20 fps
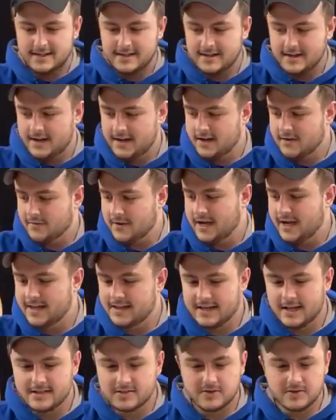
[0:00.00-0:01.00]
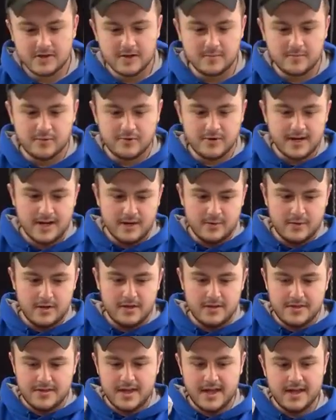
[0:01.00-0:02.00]
All right, that's looking pretty. What do
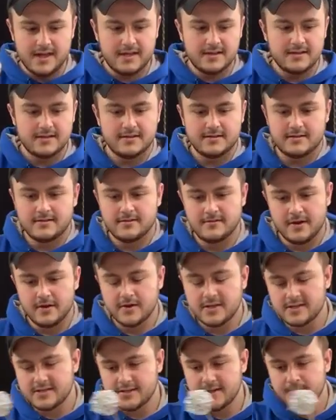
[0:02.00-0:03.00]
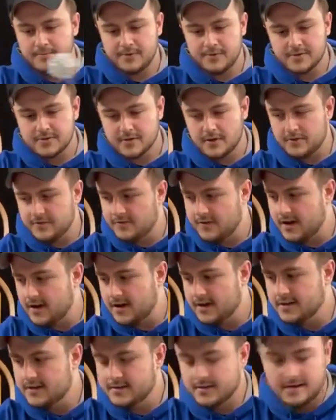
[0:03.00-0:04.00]
you think? Very simple so
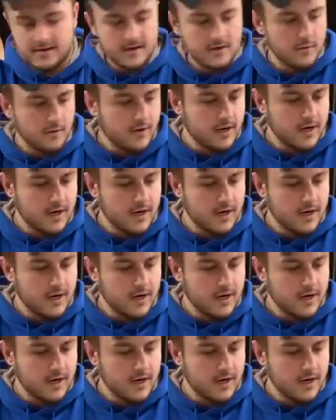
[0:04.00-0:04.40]
far. We're going